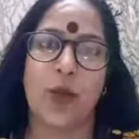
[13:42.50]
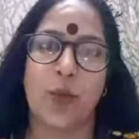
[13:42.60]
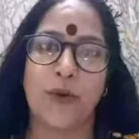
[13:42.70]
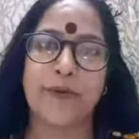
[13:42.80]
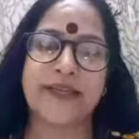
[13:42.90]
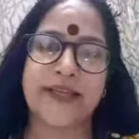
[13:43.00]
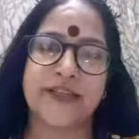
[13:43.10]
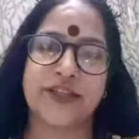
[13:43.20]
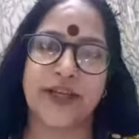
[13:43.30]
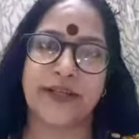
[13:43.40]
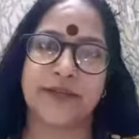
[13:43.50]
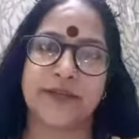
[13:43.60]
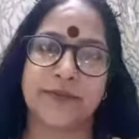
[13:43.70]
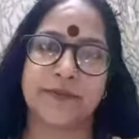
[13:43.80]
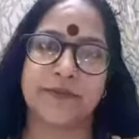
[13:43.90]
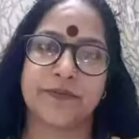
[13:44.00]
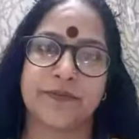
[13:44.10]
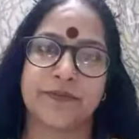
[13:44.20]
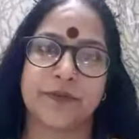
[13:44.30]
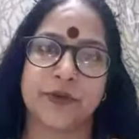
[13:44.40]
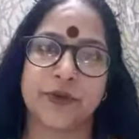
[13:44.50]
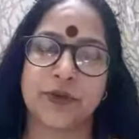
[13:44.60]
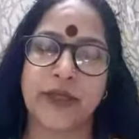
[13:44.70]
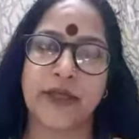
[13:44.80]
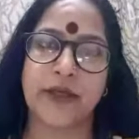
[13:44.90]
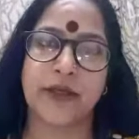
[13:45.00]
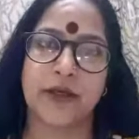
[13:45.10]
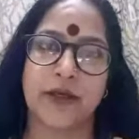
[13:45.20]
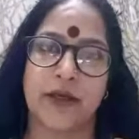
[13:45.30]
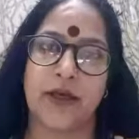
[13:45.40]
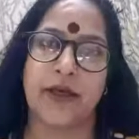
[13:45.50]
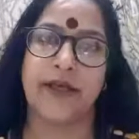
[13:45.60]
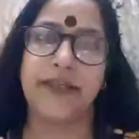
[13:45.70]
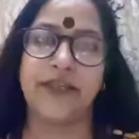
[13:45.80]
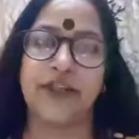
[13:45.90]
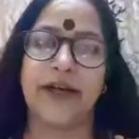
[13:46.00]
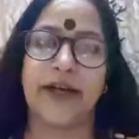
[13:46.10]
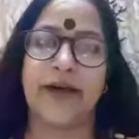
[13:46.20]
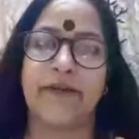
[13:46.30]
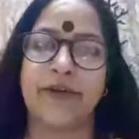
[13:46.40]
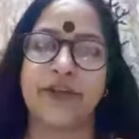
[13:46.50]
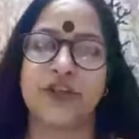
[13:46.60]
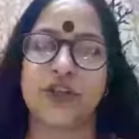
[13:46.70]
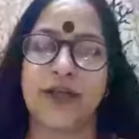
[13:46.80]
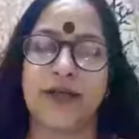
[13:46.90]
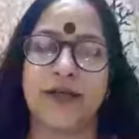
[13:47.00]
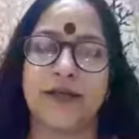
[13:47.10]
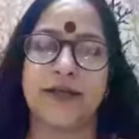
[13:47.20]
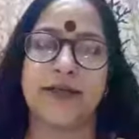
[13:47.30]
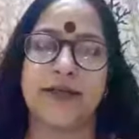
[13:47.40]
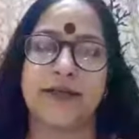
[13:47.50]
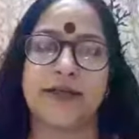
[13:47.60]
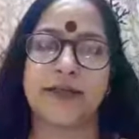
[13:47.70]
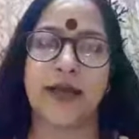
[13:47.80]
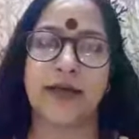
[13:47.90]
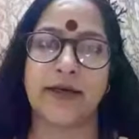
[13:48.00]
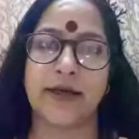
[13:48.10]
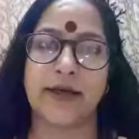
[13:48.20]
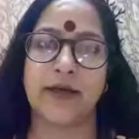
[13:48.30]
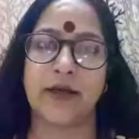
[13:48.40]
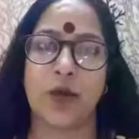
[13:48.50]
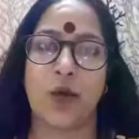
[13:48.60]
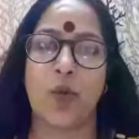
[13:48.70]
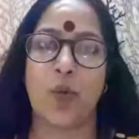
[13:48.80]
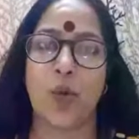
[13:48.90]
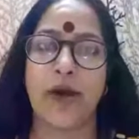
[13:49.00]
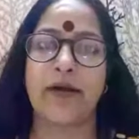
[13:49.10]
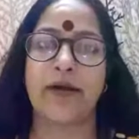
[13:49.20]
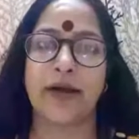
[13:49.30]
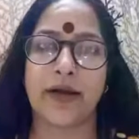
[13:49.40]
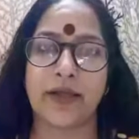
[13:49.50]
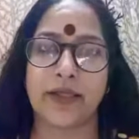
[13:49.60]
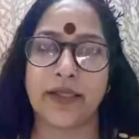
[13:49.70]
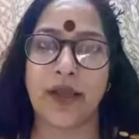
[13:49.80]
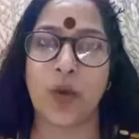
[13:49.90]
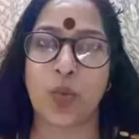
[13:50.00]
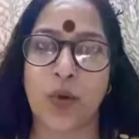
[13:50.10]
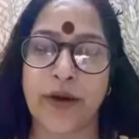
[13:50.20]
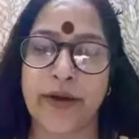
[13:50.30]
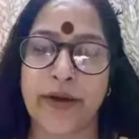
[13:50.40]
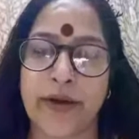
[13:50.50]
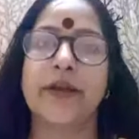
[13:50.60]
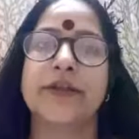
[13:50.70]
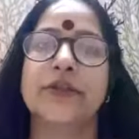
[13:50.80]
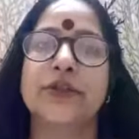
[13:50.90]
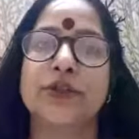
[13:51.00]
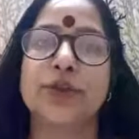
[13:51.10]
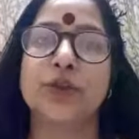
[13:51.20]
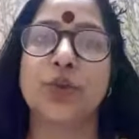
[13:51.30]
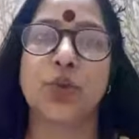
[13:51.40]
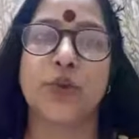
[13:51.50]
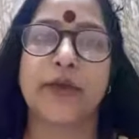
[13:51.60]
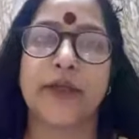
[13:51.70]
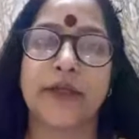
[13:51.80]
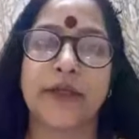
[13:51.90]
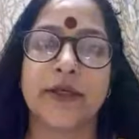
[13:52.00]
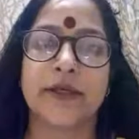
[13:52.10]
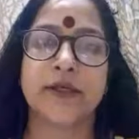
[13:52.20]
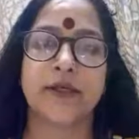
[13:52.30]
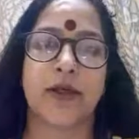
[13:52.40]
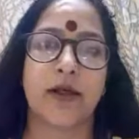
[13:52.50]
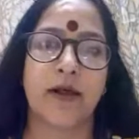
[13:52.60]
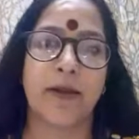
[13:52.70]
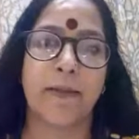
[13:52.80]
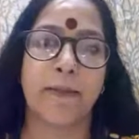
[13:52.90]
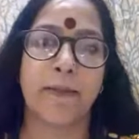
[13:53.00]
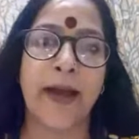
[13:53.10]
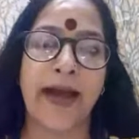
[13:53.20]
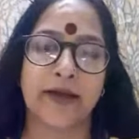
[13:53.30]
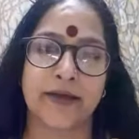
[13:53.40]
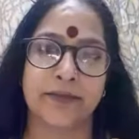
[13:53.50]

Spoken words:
When we say change, today, each and every child is standing where they were 2 years back,